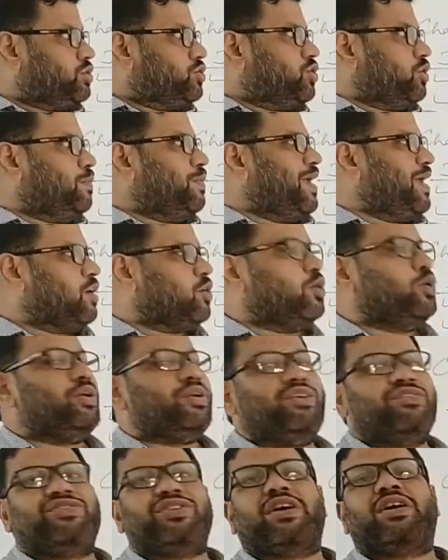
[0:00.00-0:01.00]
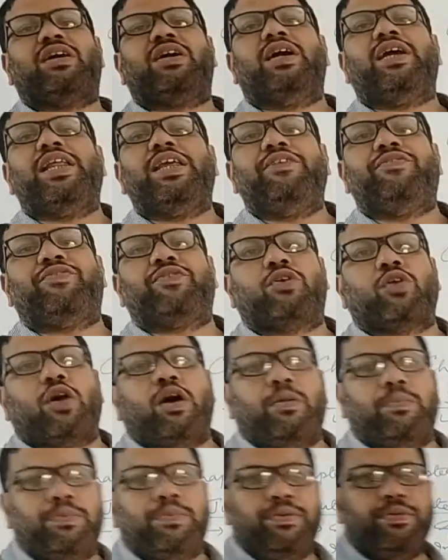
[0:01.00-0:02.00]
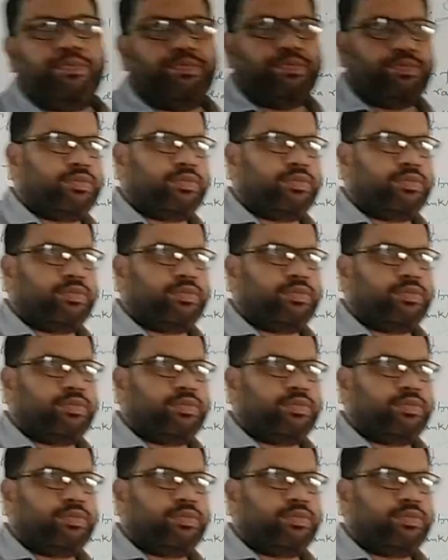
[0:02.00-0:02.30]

Tobacco is a kharif crop.